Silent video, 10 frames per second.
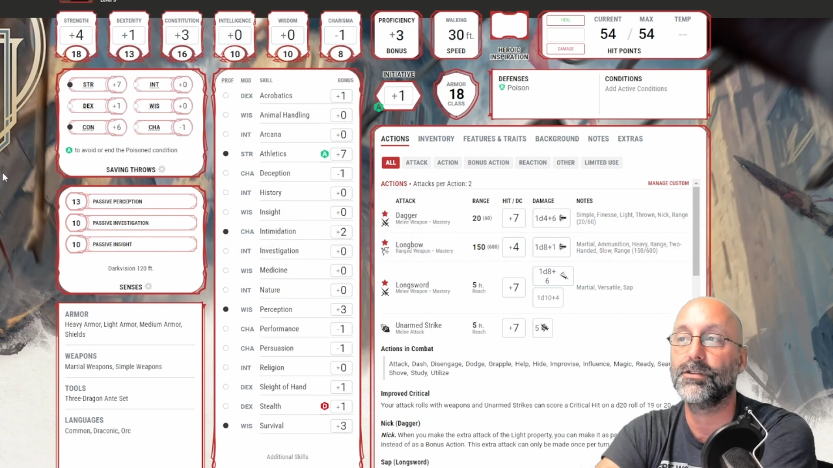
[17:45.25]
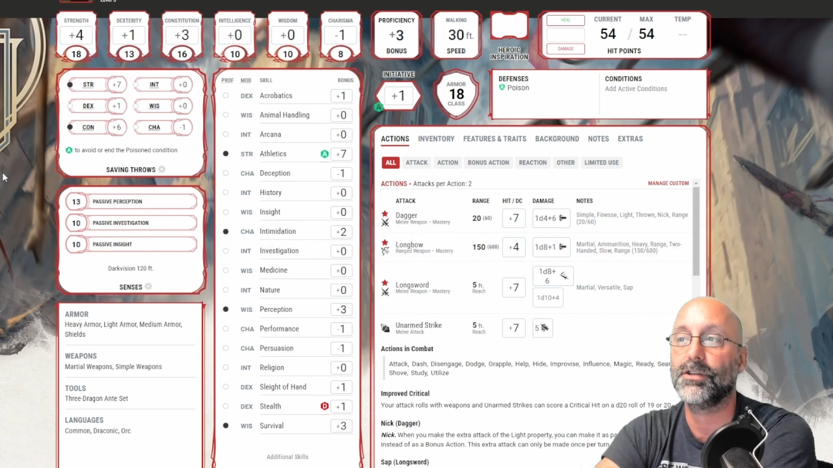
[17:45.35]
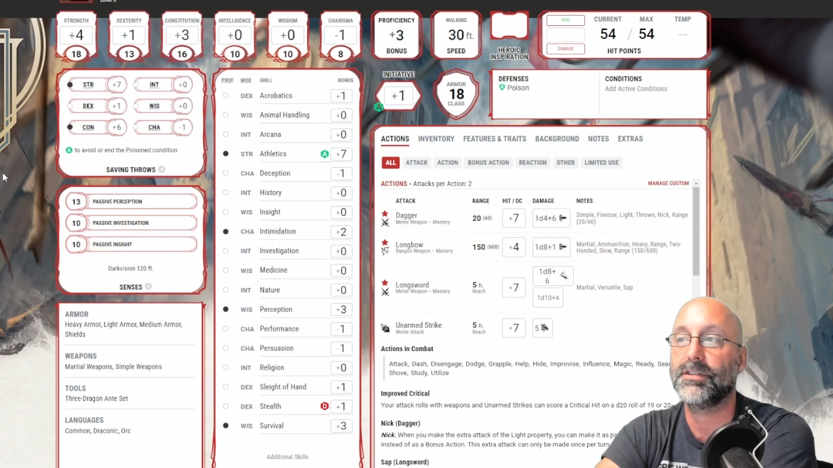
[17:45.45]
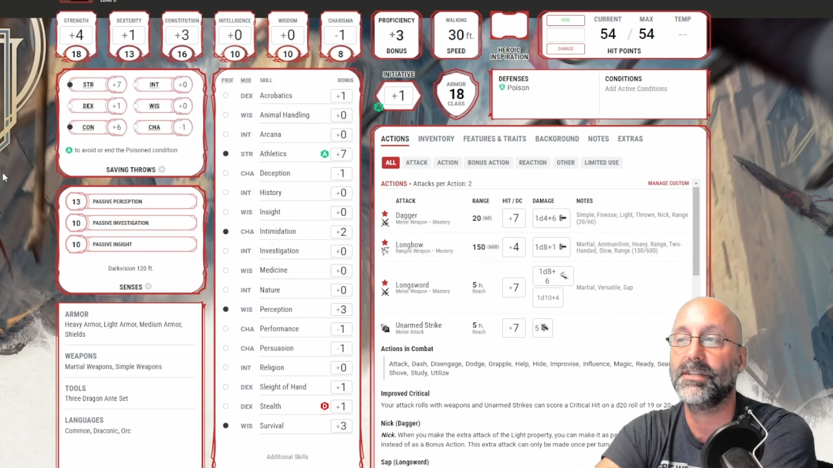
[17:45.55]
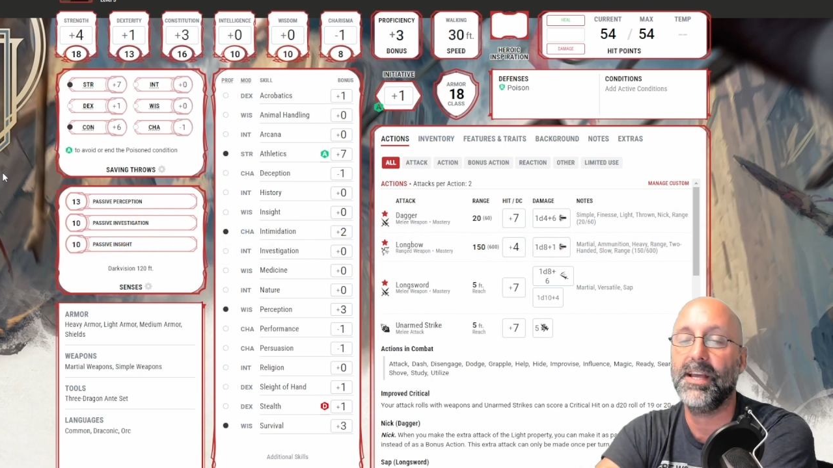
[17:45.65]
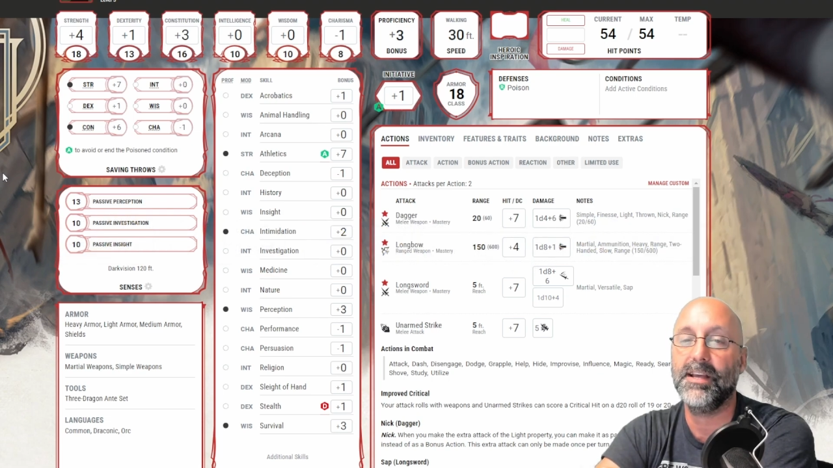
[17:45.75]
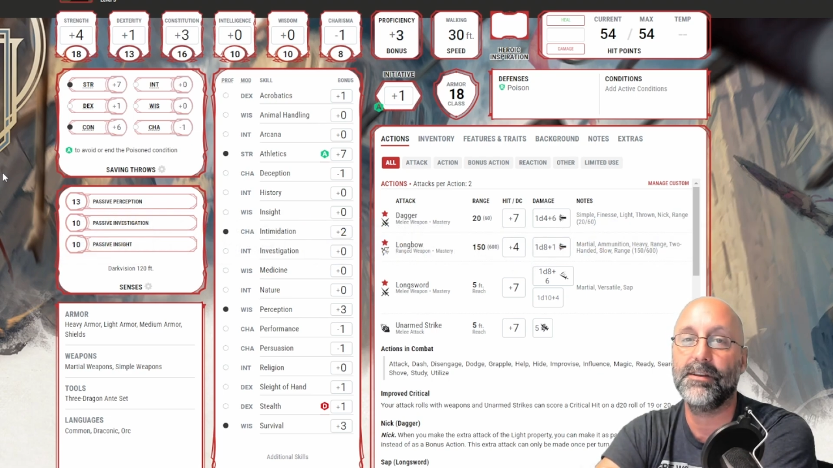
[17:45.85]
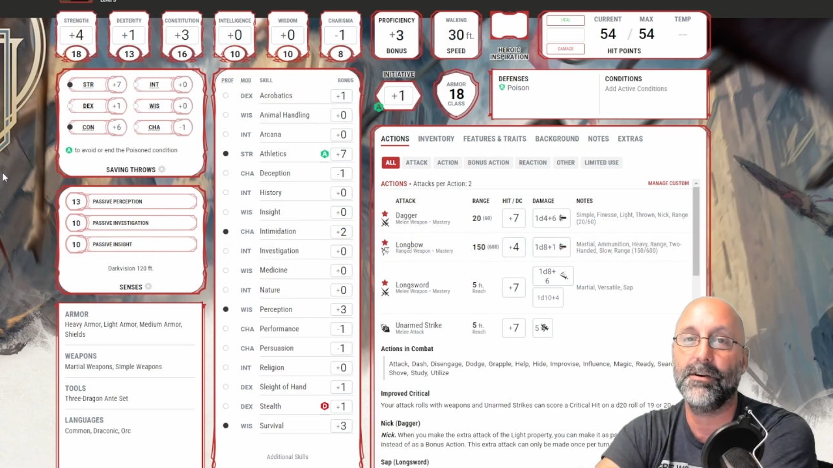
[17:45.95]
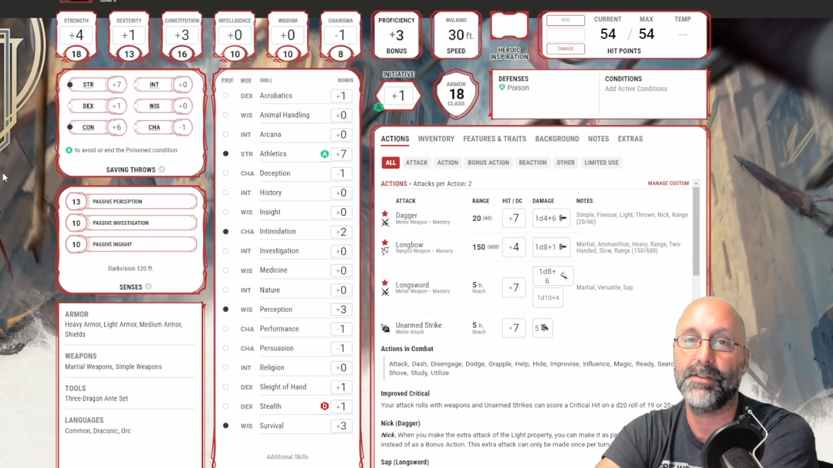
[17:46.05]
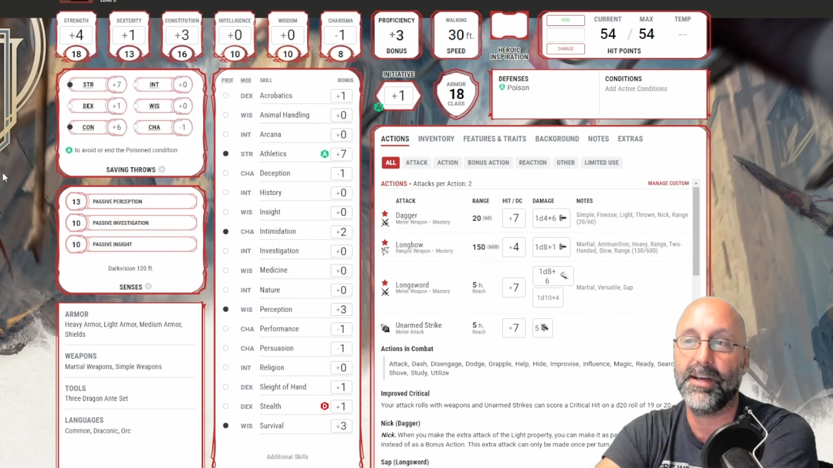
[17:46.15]
just
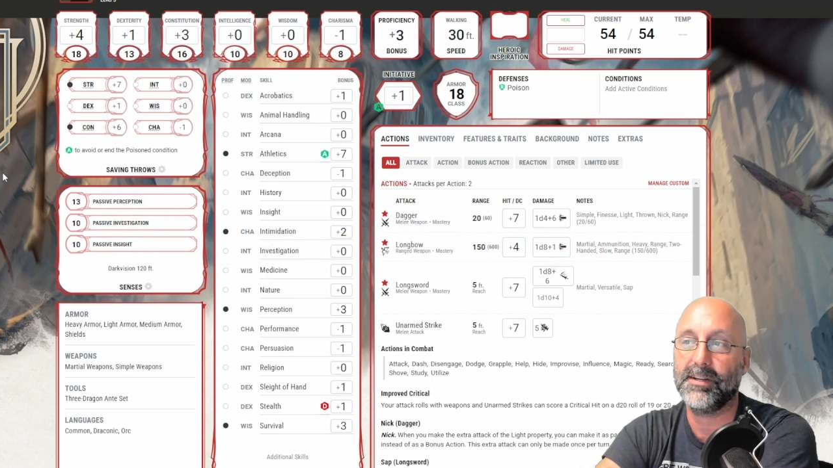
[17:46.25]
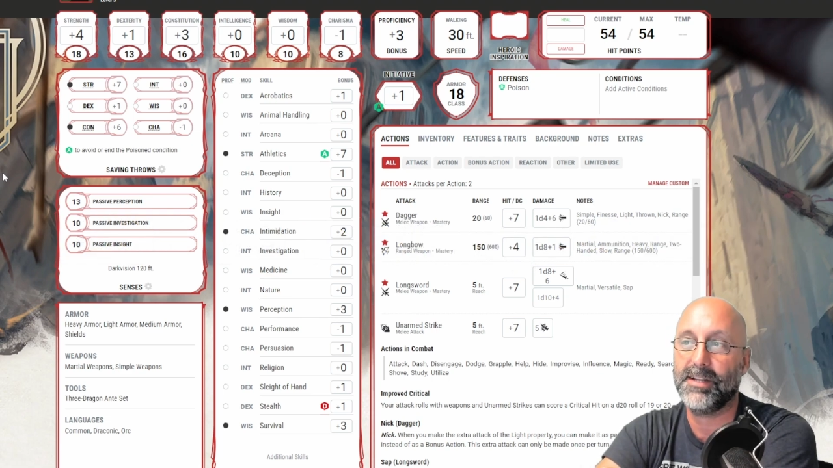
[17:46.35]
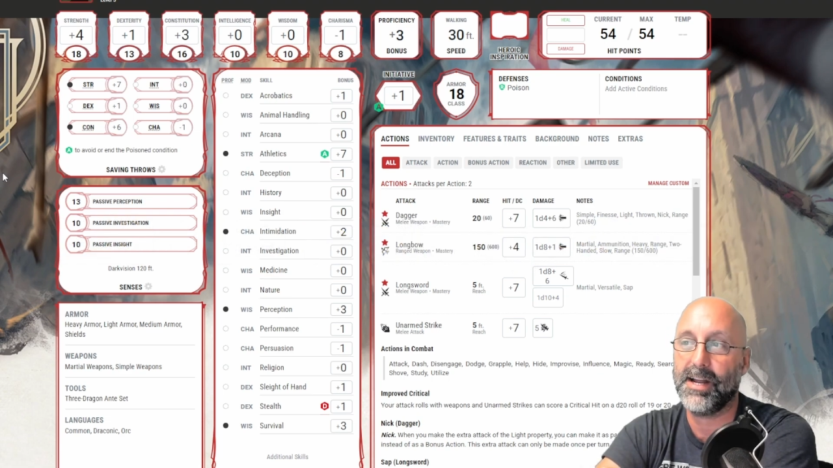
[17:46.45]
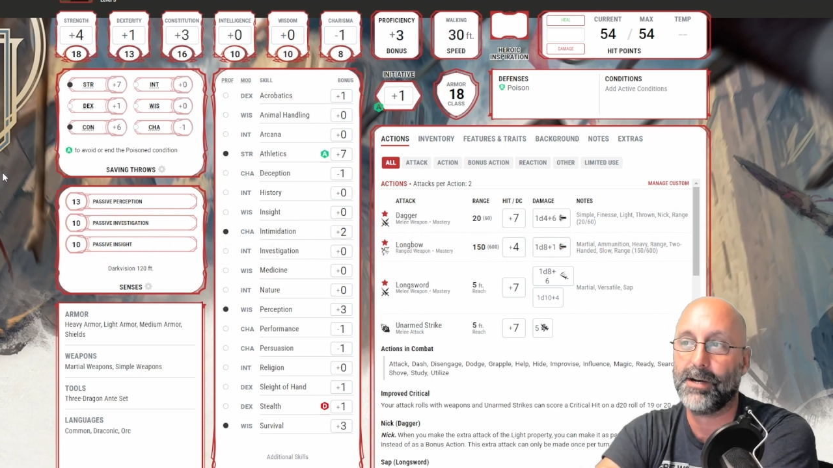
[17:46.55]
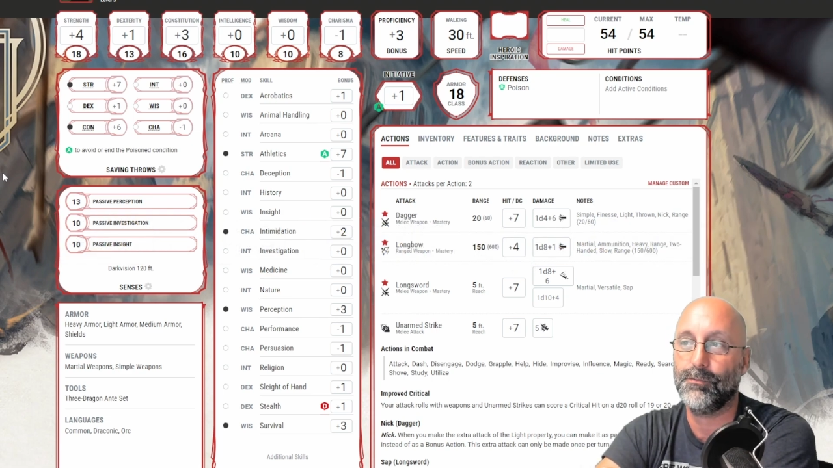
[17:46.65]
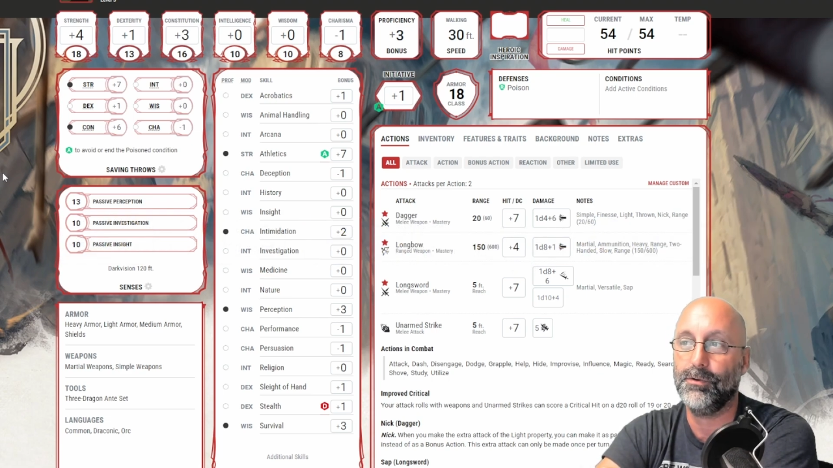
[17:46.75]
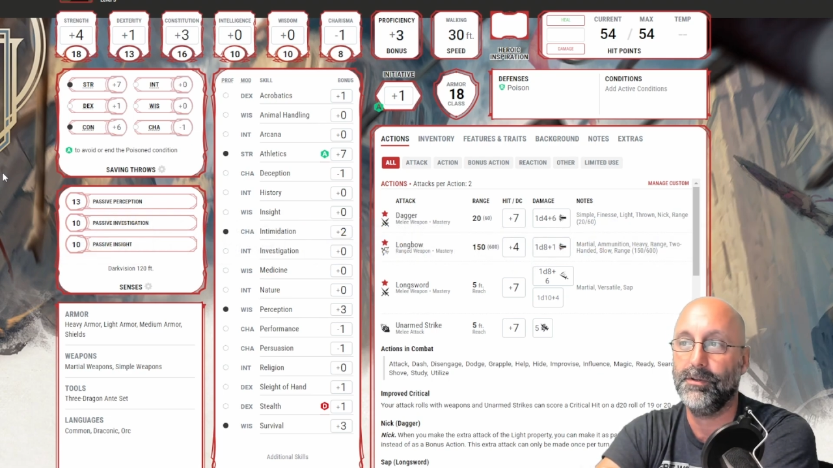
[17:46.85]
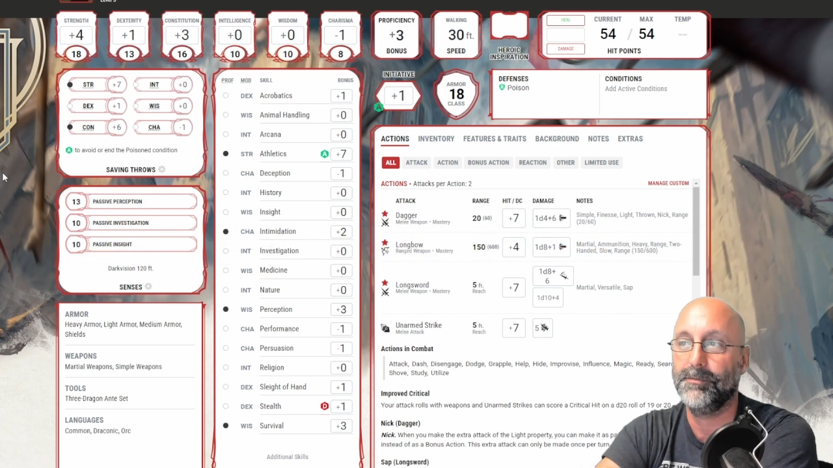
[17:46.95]
10 on that attack roll.